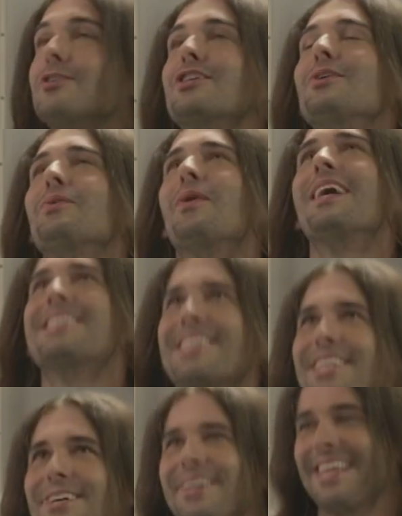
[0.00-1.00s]
oh, June she Carter
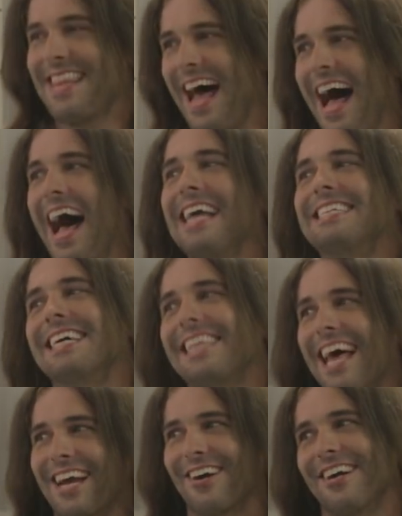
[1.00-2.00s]
was cute Cash. in that. I
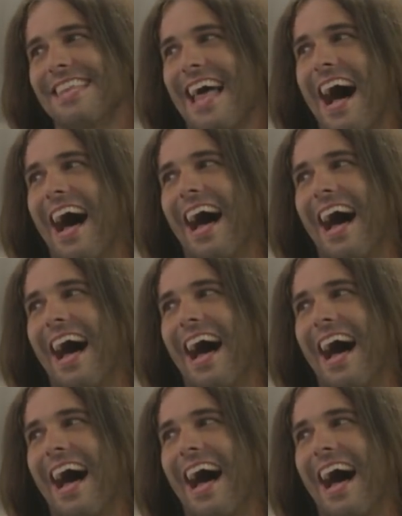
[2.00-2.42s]
did like her in that.